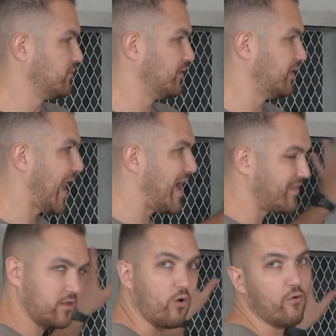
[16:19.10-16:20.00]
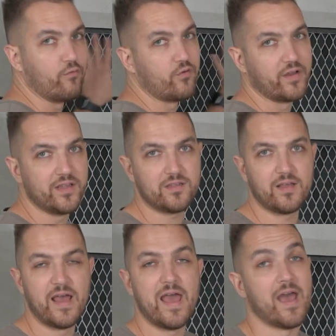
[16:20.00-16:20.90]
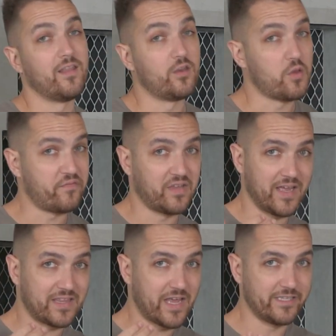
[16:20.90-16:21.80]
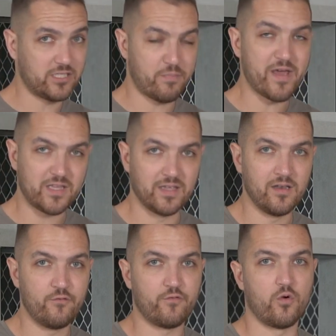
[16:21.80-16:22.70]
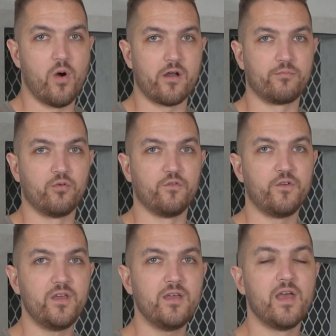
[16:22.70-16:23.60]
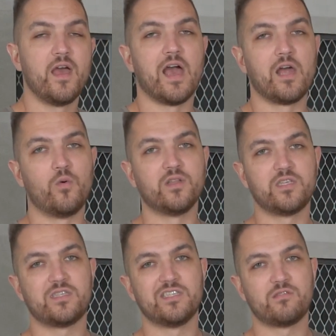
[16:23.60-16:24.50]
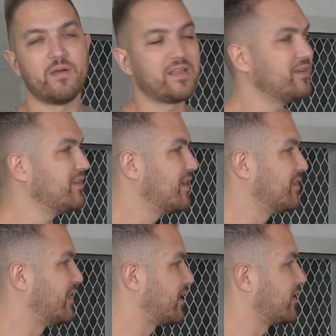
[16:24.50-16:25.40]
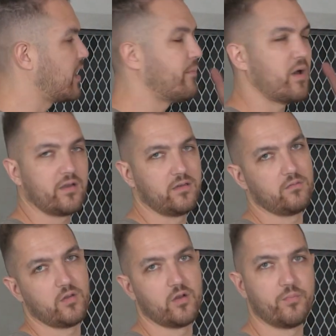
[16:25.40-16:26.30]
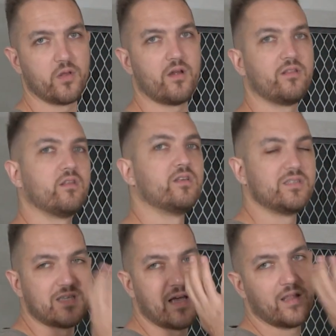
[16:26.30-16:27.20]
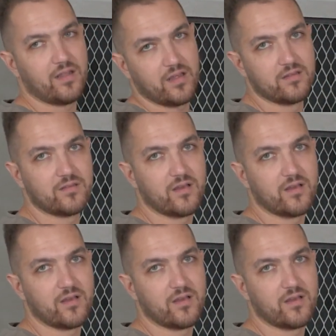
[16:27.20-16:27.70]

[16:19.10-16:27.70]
lath over it, and then you have to get that inspected for waterproofing. And once it's inspected, they can come on and put on the thin set and lay the